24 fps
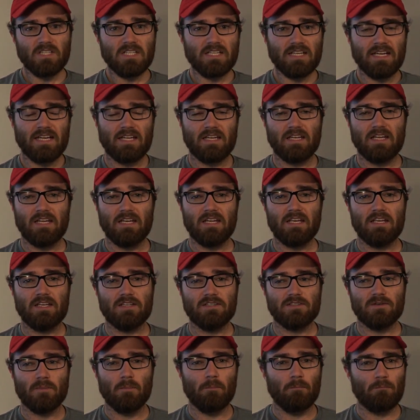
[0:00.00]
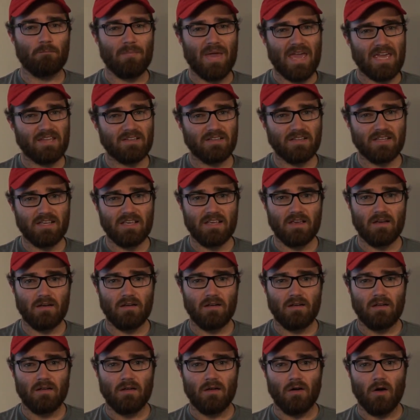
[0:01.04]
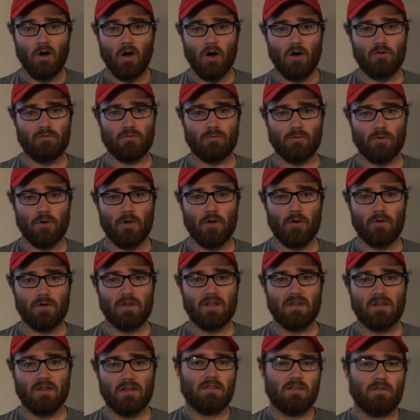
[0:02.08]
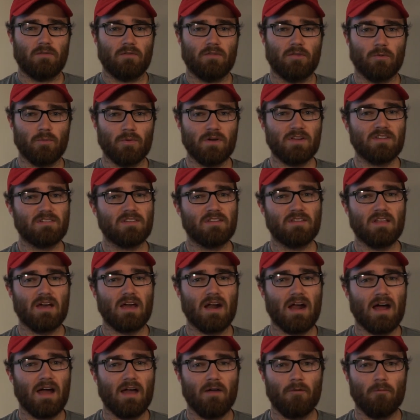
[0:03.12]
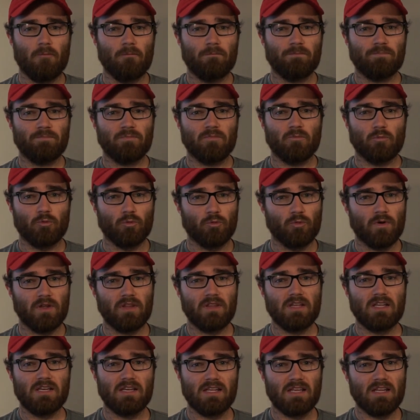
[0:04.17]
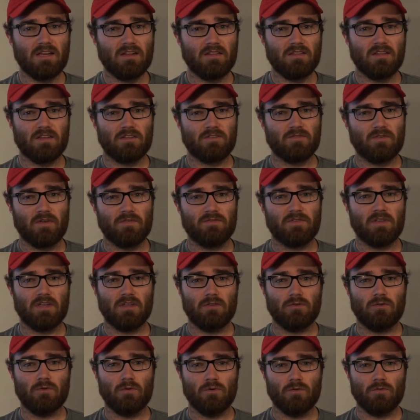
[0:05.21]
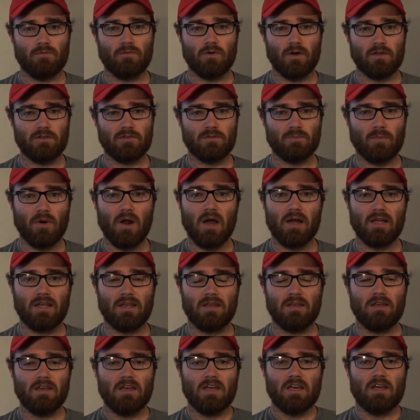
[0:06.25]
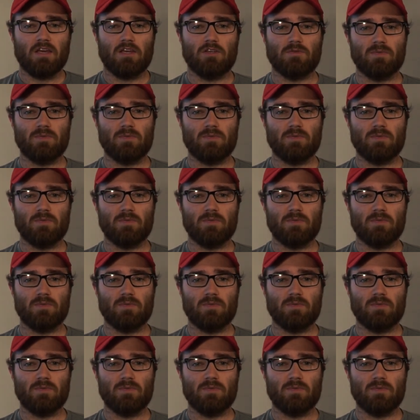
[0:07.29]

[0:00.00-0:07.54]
and it is mainly off-road. The reason that I really needed this 15-tooth front sprocket is